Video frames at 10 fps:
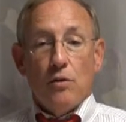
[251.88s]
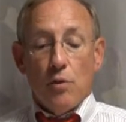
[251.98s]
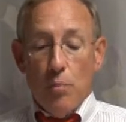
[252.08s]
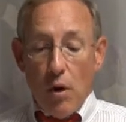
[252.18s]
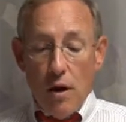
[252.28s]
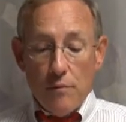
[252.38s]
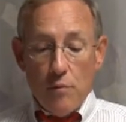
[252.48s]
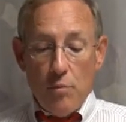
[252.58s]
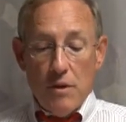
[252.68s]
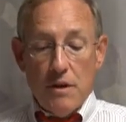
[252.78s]
Your blood
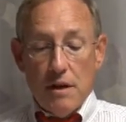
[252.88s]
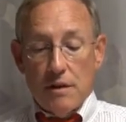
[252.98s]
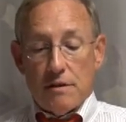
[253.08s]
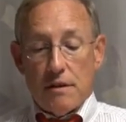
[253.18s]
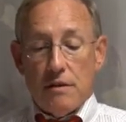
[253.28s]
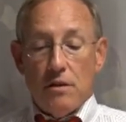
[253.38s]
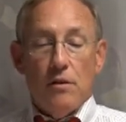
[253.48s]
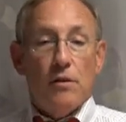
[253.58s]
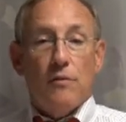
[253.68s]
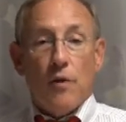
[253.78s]
will be tested to
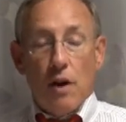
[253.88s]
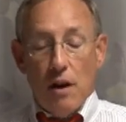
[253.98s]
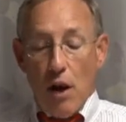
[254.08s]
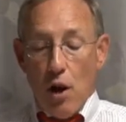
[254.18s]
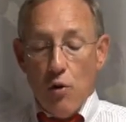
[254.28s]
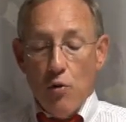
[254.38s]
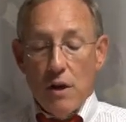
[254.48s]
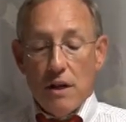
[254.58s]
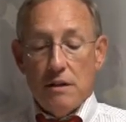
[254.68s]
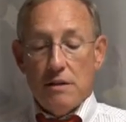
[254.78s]
look for a low
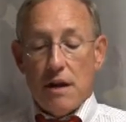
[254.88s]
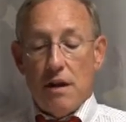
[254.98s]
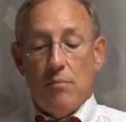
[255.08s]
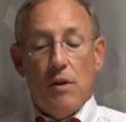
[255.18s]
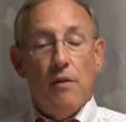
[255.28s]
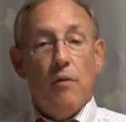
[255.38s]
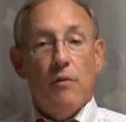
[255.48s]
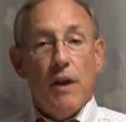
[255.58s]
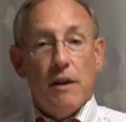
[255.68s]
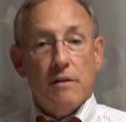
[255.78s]
enzyme
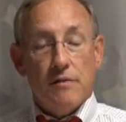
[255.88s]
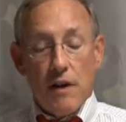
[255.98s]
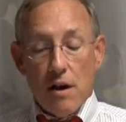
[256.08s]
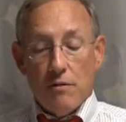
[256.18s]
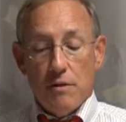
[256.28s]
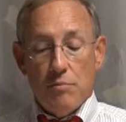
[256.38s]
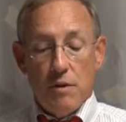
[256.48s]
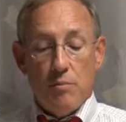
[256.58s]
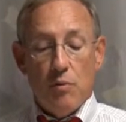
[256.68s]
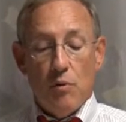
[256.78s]
level that is found in
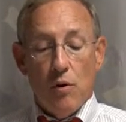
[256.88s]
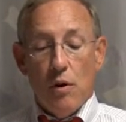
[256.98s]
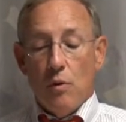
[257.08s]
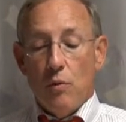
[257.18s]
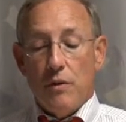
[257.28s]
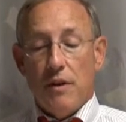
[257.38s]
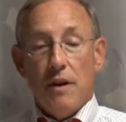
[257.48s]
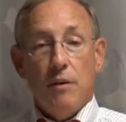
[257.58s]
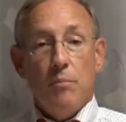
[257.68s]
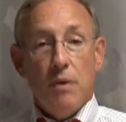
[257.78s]
people with
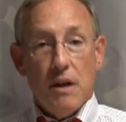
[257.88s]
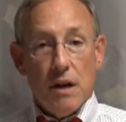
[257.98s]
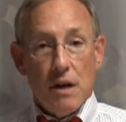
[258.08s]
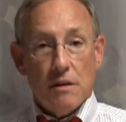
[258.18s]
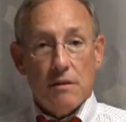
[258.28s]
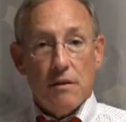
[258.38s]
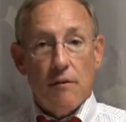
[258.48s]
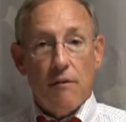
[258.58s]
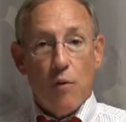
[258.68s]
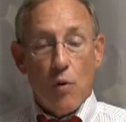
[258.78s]
MPS
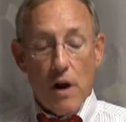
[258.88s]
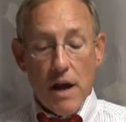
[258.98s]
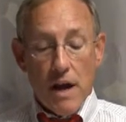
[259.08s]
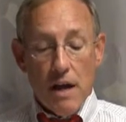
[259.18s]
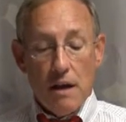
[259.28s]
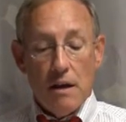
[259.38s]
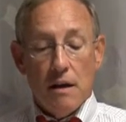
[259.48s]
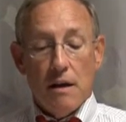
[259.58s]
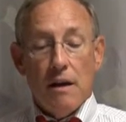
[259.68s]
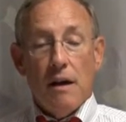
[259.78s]
4A
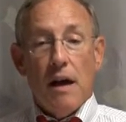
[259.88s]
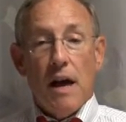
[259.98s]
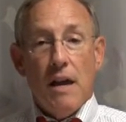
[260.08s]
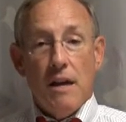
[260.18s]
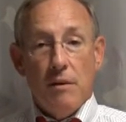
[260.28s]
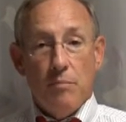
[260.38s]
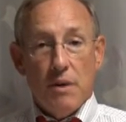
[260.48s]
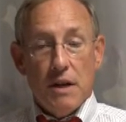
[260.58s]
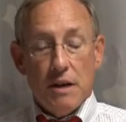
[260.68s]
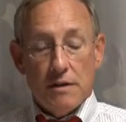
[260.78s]
and
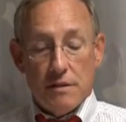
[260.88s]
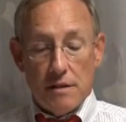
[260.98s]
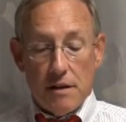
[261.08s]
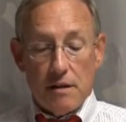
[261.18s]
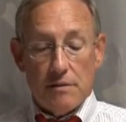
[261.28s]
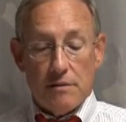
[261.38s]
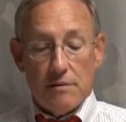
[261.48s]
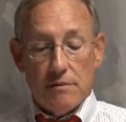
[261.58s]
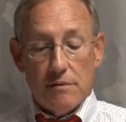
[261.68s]
MPS 6.